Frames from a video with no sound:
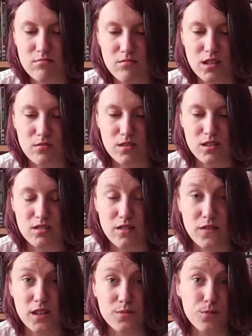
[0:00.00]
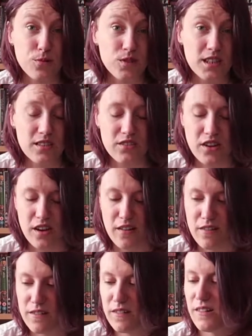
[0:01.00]
well, since I first brought it,
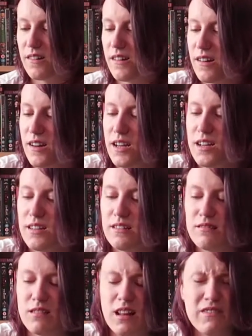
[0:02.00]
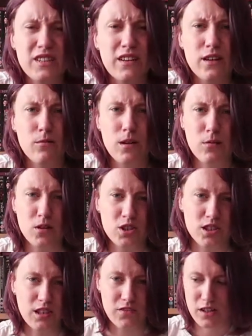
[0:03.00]
so... I'll have to give it a
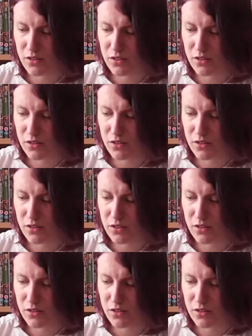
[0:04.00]
rewatch and give